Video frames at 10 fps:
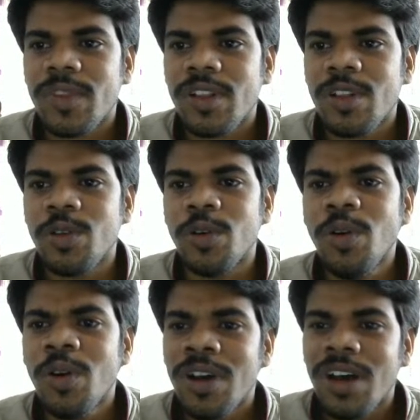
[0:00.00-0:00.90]

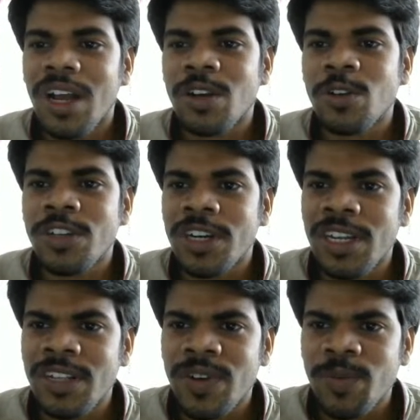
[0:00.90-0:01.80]
So, aldosterone
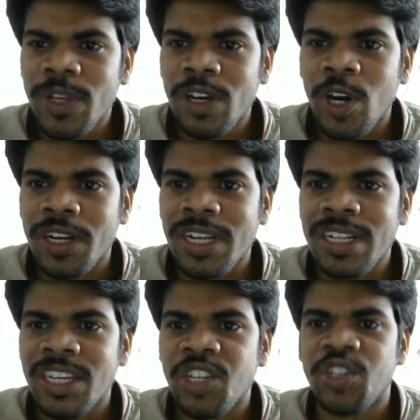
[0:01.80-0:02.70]
is from the
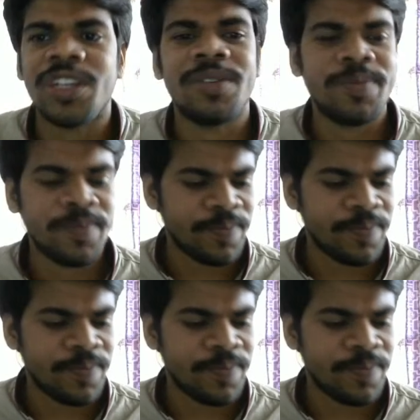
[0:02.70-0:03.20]
cortex region.